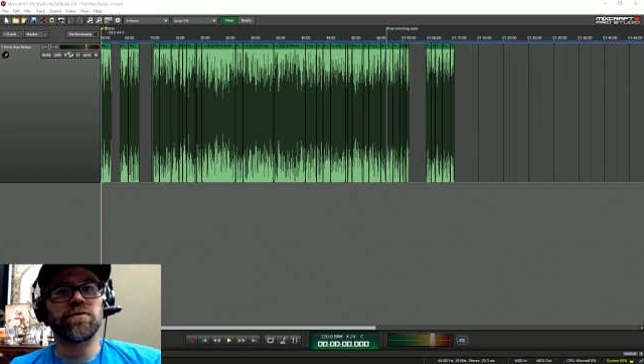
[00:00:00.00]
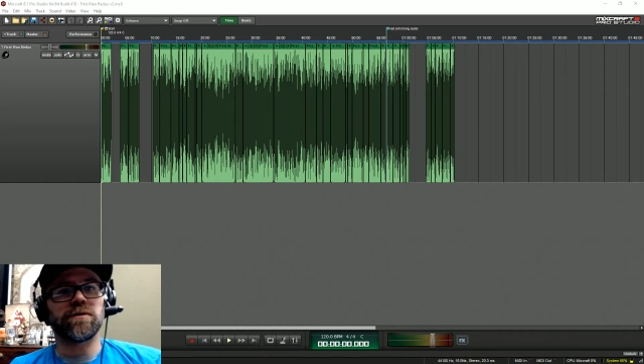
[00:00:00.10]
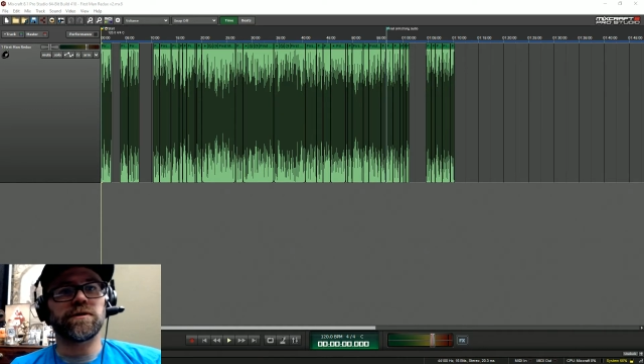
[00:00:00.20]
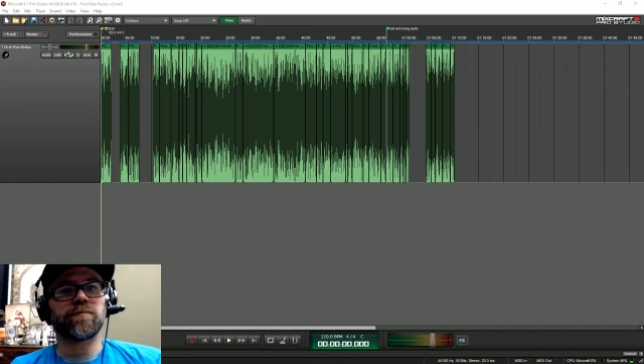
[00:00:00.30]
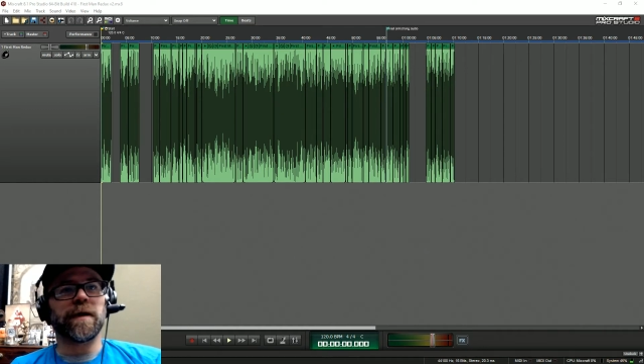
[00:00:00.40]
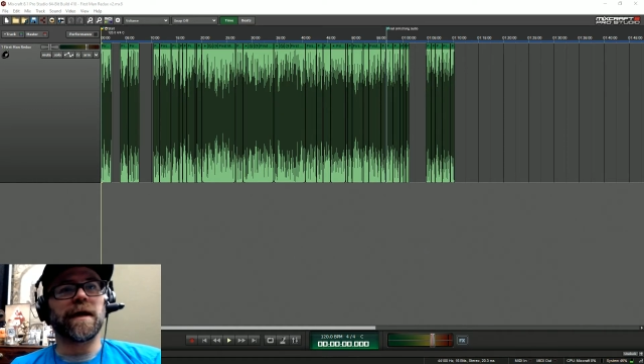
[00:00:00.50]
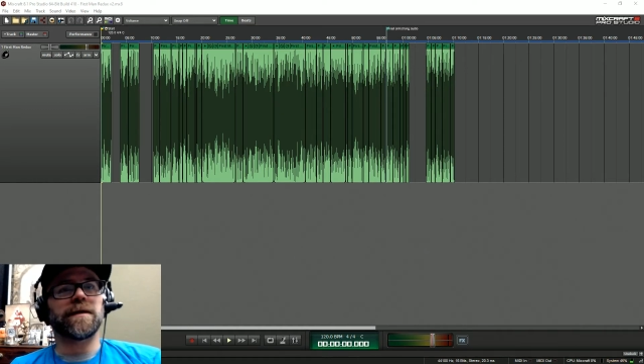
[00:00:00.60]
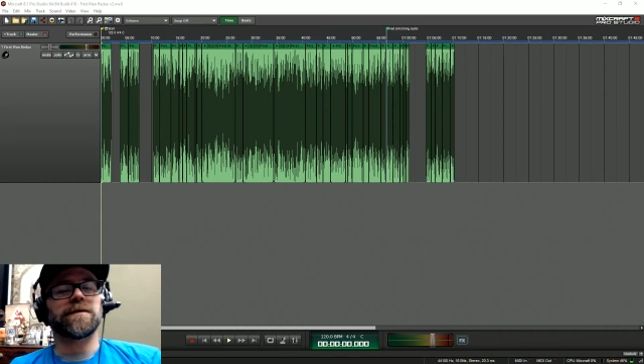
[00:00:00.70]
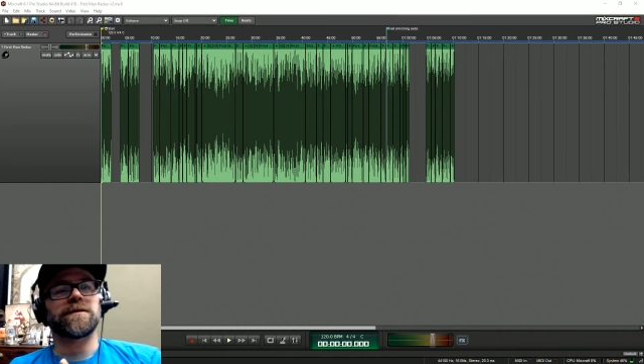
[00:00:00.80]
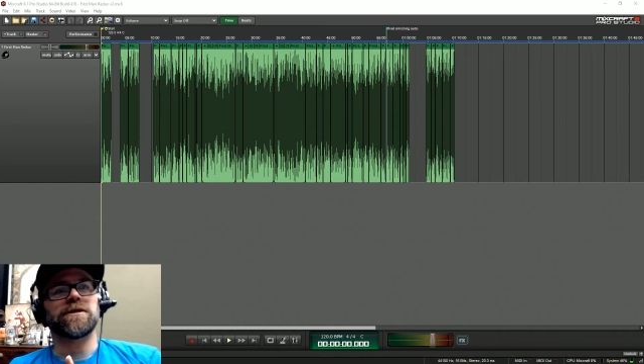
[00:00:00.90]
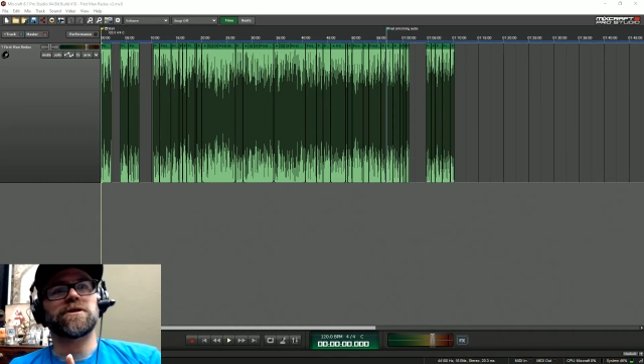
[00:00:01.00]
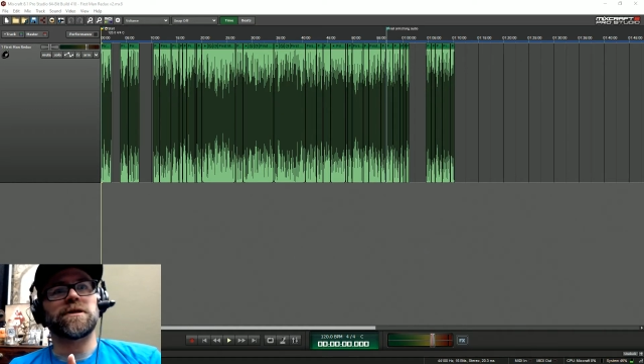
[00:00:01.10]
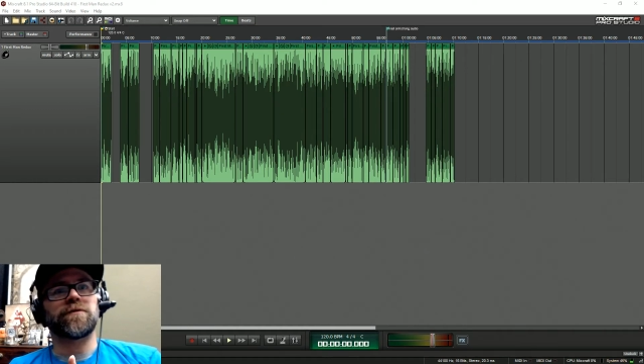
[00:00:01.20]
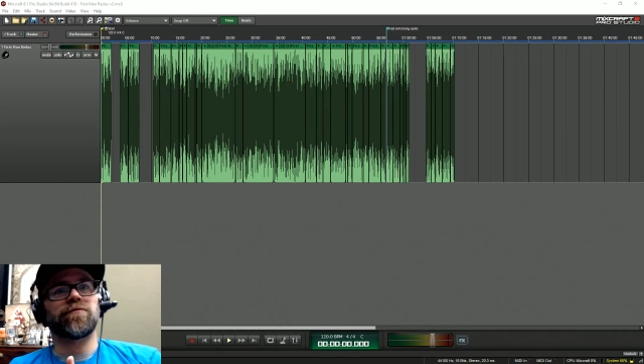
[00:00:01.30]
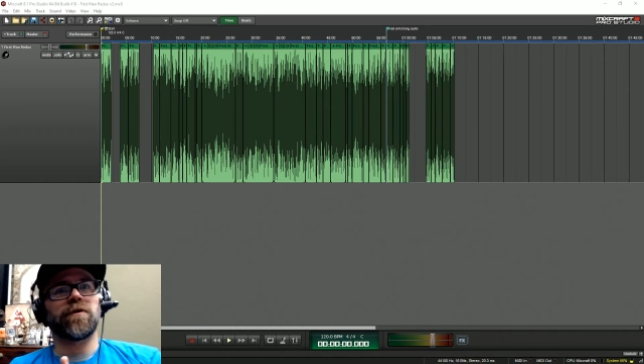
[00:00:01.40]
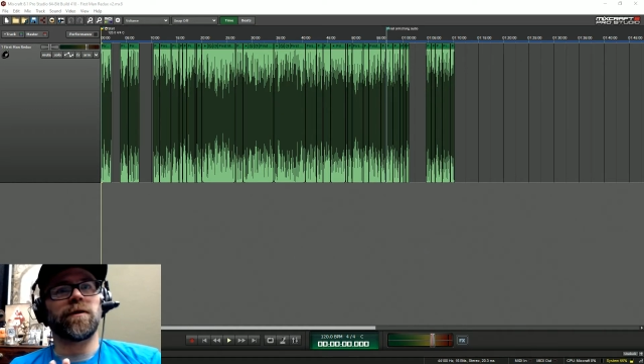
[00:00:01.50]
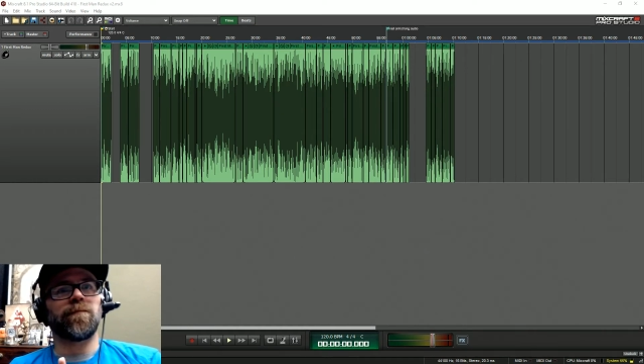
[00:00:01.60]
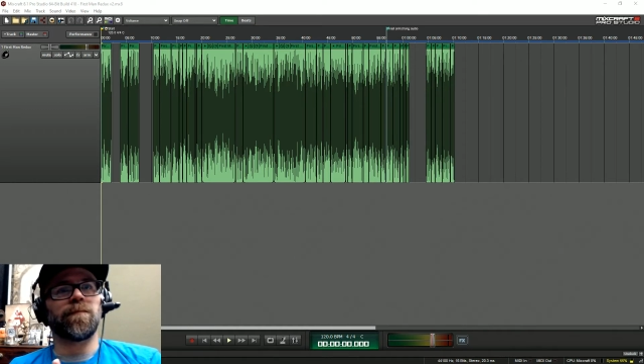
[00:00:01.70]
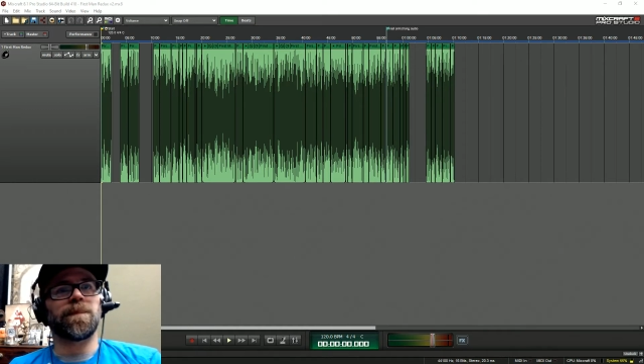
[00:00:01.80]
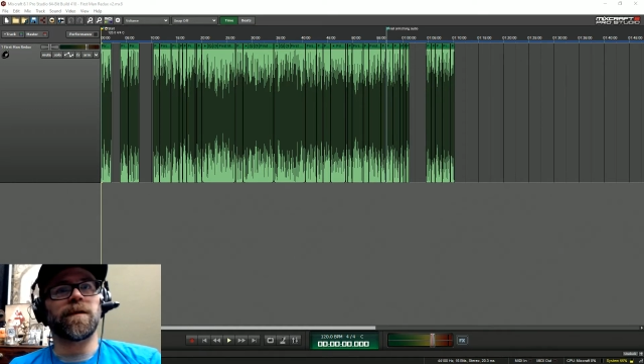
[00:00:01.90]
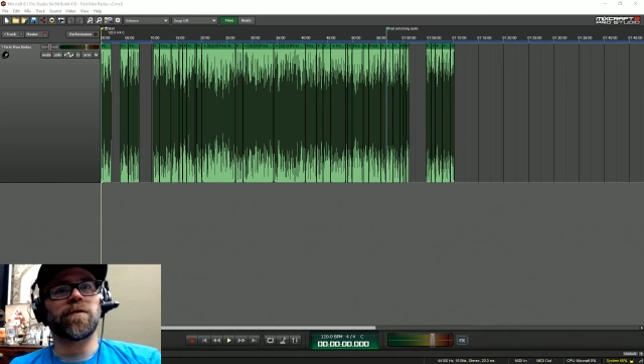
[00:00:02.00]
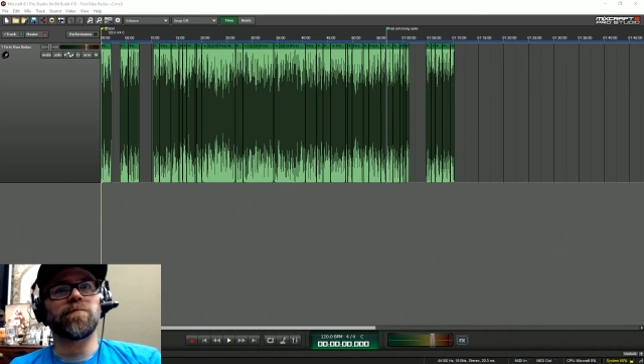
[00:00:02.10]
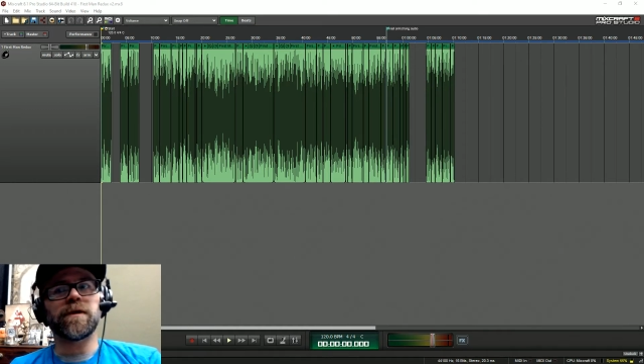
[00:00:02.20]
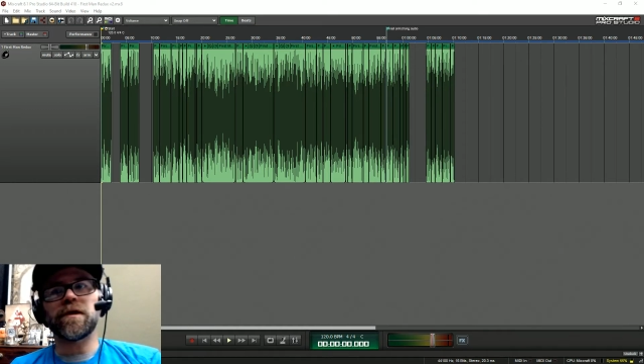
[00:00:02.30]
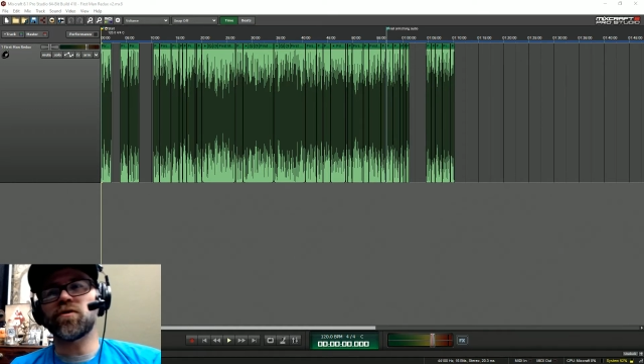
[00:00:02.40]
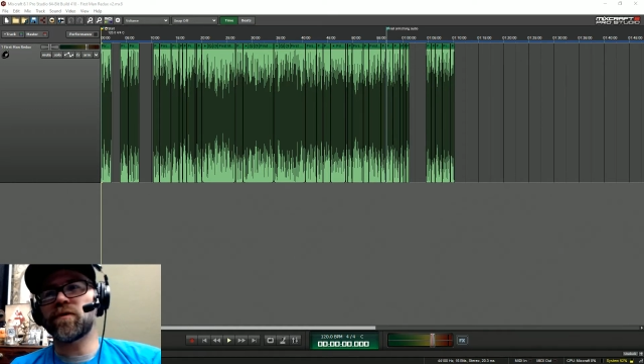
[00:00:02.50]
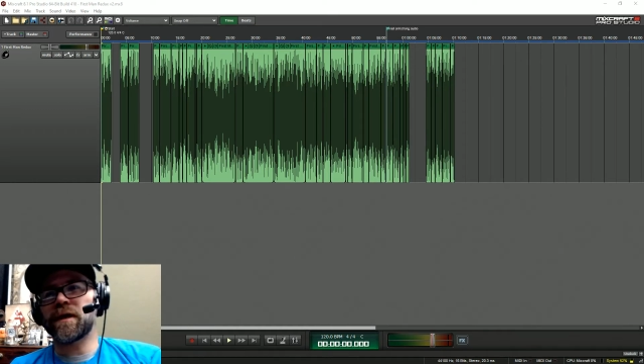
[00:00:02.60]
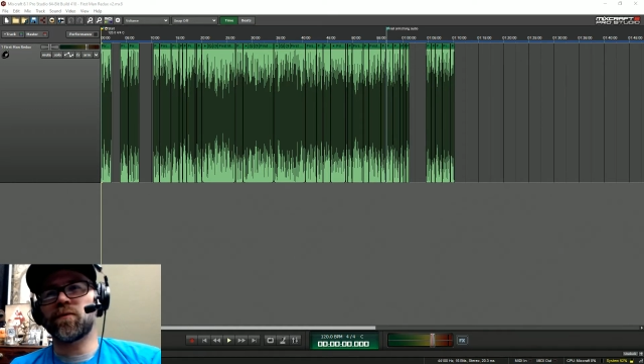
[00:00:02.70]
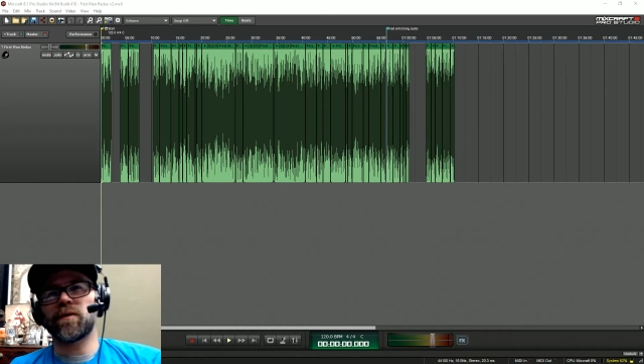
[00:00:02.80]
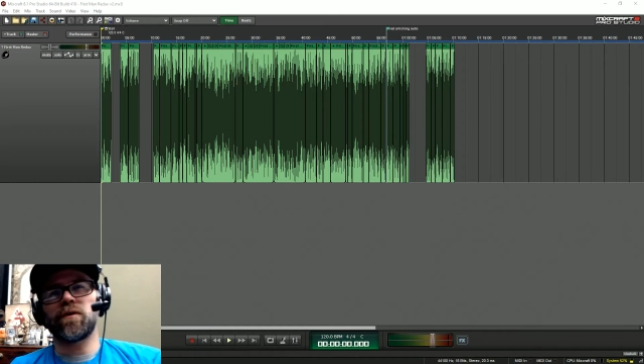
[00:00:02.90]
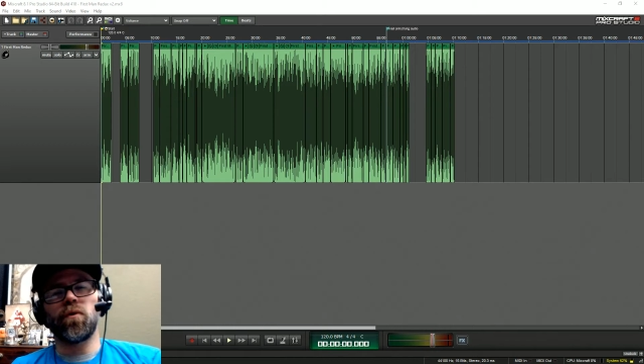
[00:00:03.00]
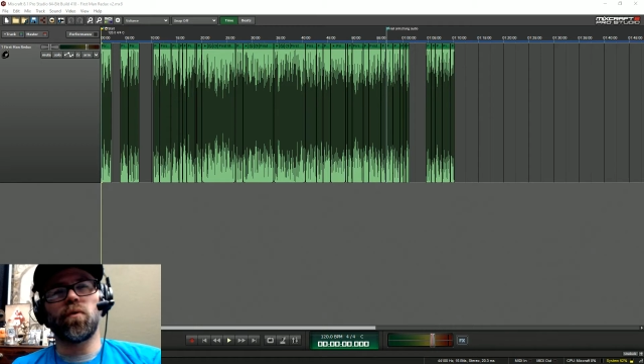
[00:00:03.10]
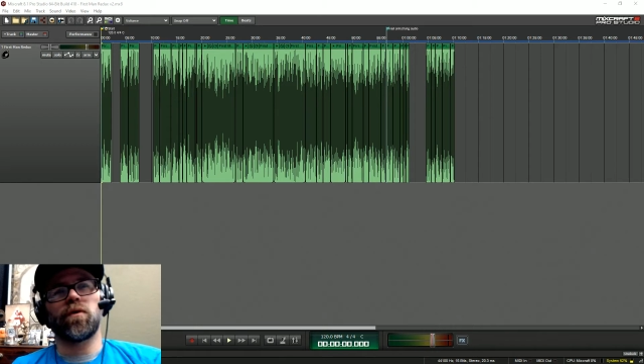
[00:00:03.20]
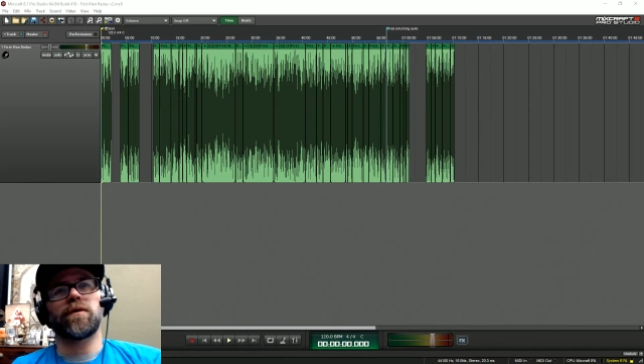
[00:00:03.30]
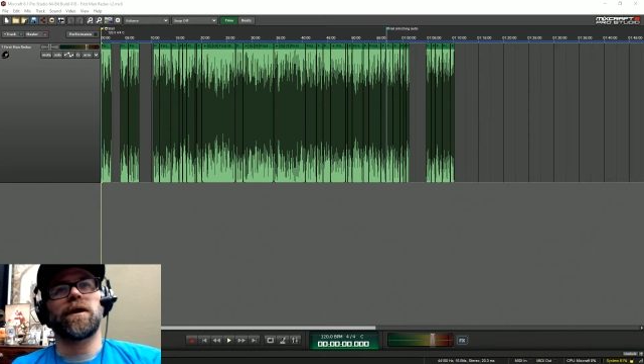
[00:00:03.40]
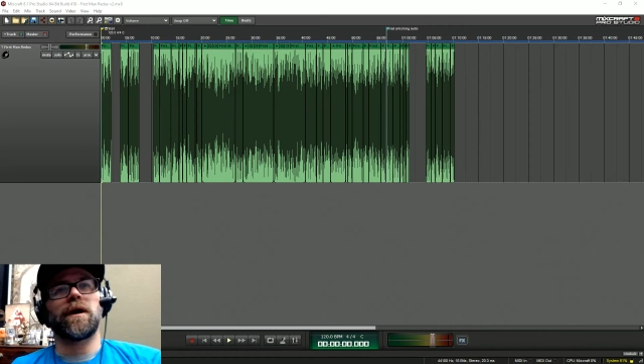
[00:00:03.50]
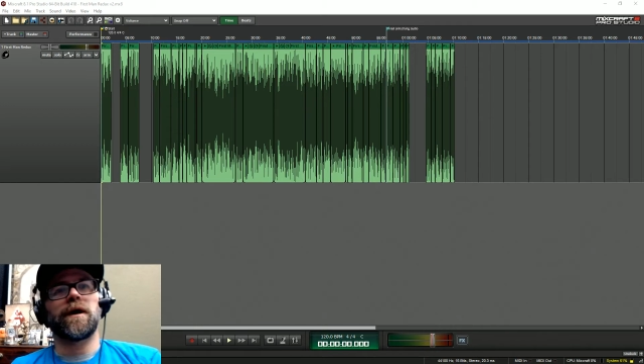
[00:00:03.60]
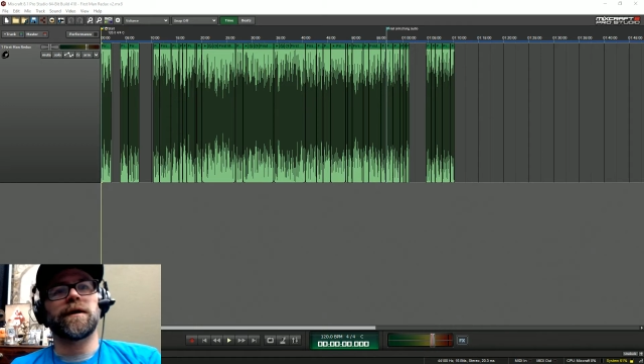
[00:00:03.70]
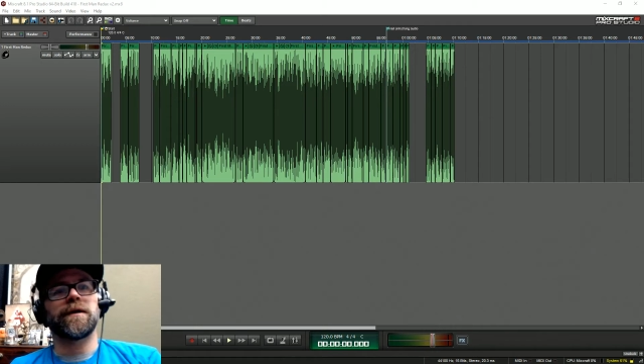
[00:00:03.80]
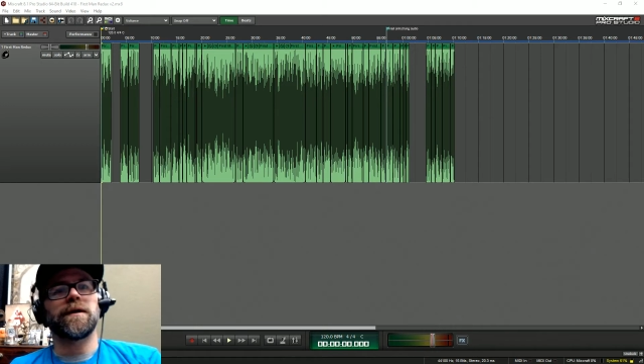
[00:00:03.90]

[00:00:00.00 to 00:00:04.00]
spanned essentially from the computer that I record on